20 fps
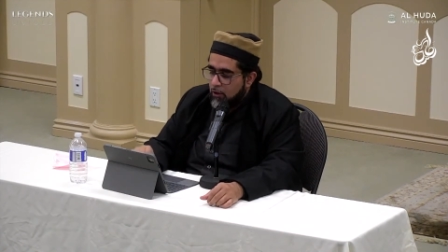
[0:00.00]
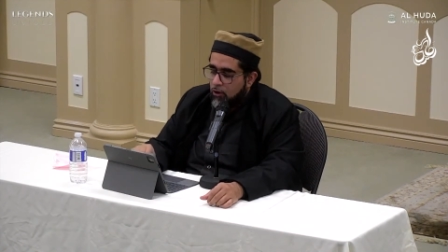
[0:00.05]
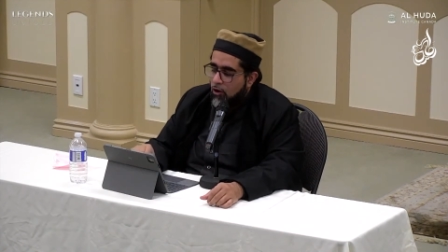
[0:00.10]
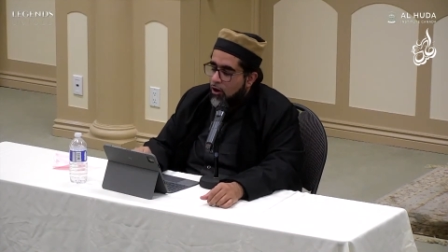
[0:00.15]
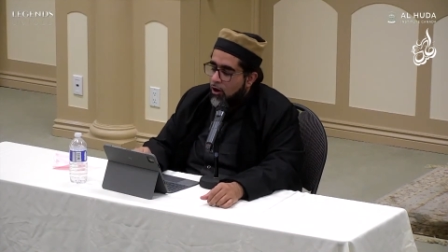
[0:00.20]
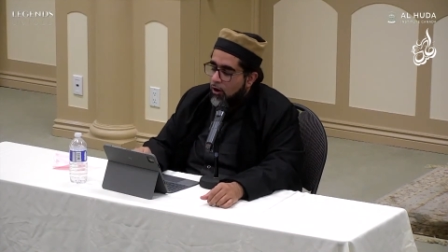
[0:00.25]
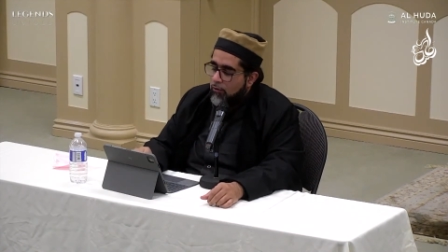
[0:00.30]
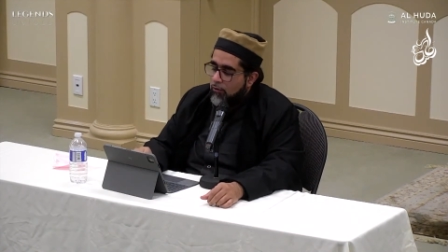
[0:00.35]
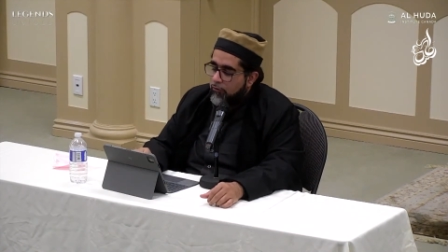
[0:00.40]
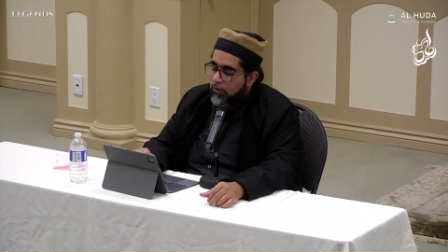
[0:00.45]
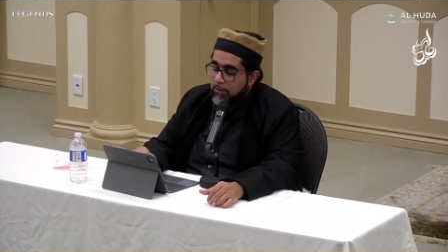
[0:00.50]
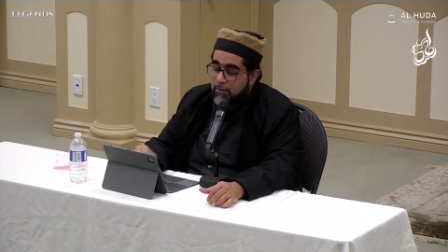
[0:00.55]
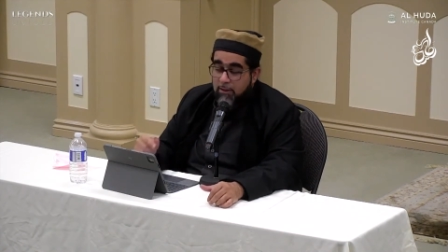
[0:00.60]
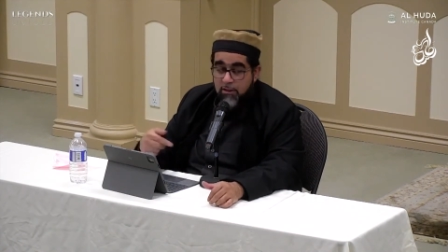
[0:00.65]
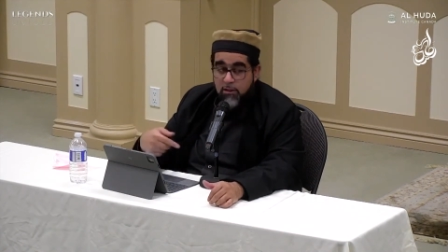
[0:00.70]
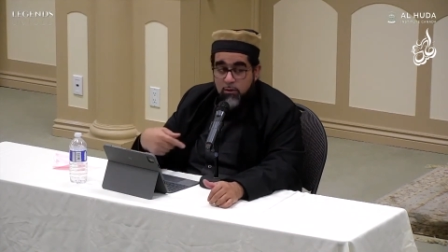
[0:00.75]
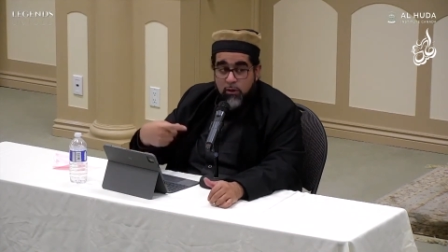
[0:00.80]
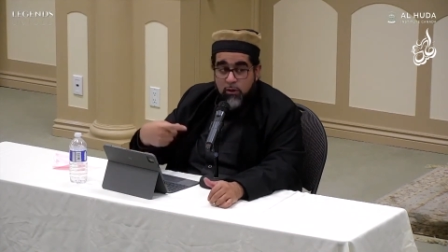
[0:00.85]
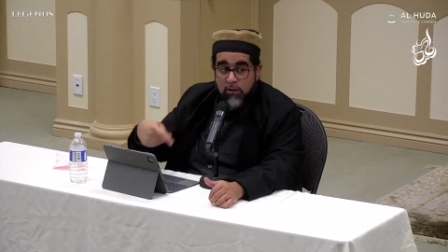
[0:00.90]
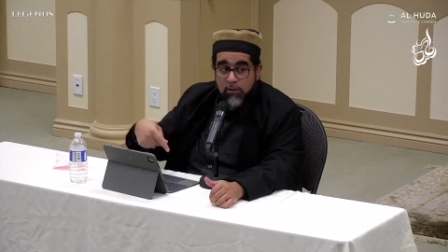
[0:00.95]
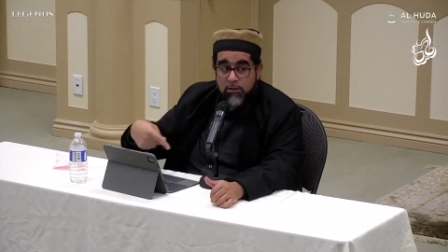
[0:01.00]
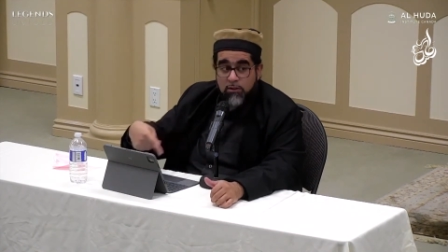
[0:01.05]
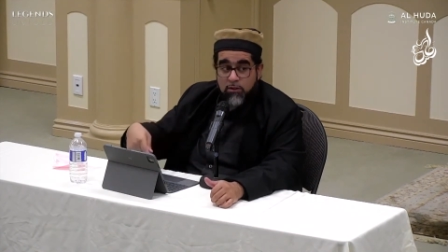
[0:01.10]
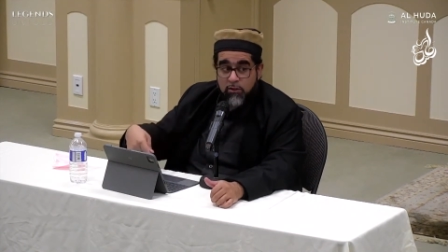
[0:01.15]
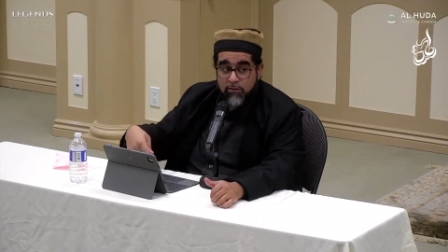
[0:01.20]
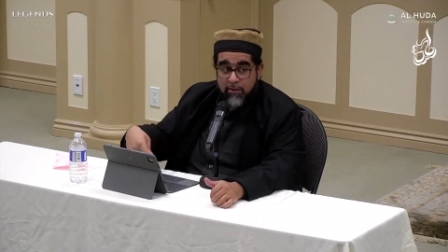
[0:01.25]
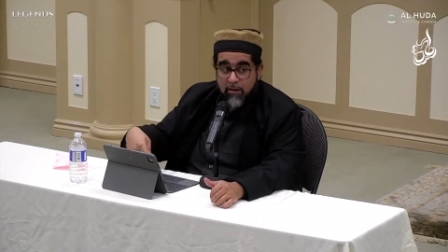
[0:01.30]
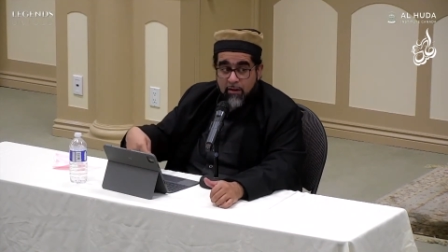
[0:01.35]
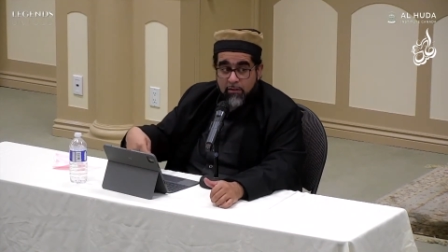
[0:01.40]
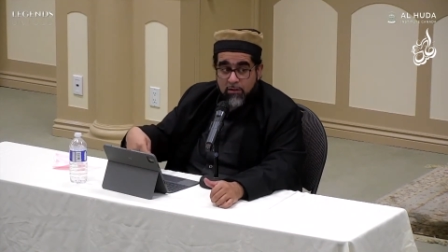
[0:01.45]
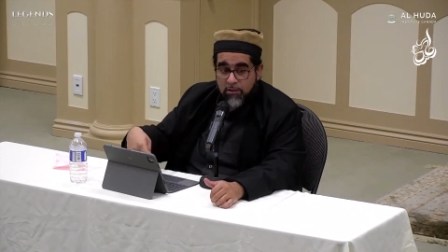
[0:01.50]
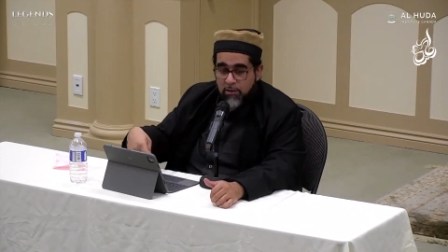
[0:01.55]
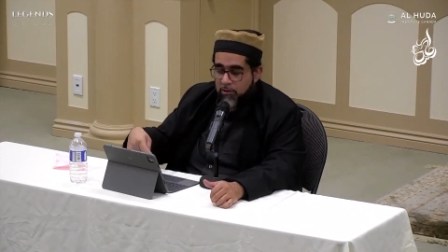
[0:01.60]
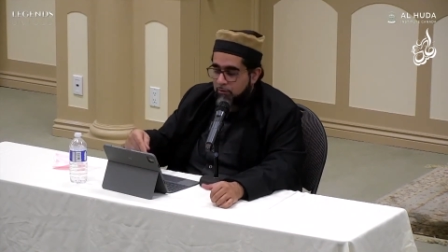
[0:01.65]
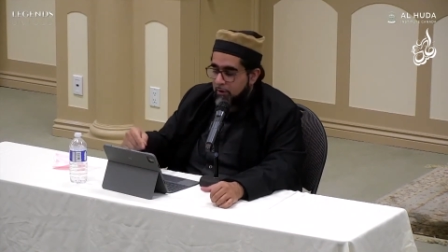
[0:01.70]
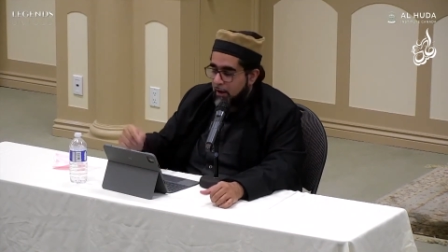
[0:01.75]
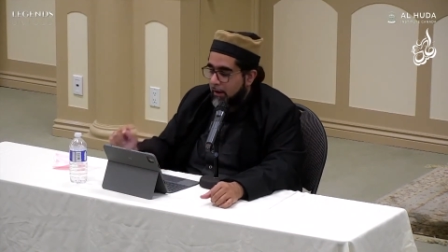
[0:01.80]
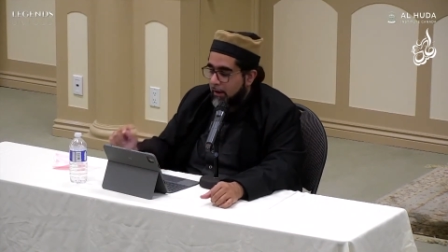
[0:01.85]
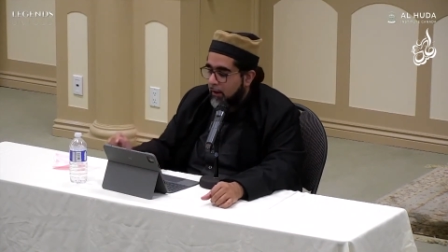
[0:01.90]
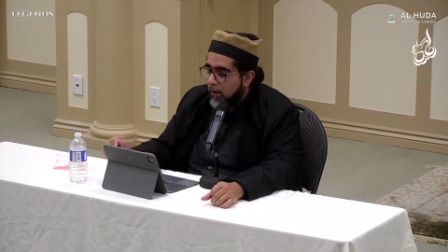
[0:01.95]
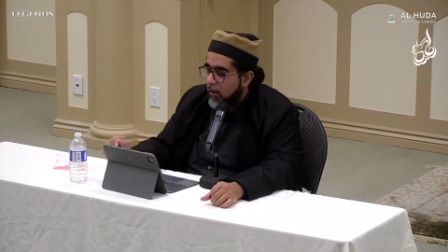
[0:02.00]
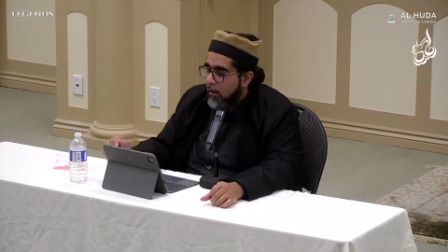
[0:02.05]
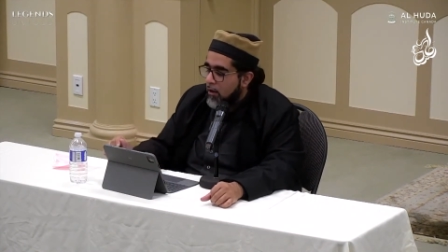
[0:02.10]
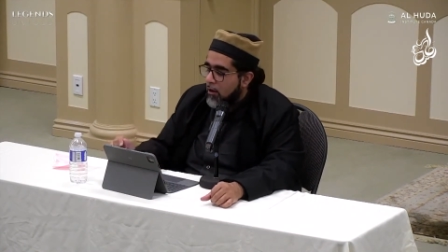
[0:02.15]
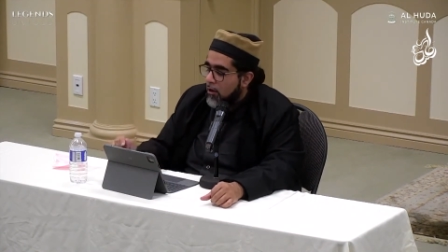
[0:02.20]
All of us, this is one of the survivors he's writing,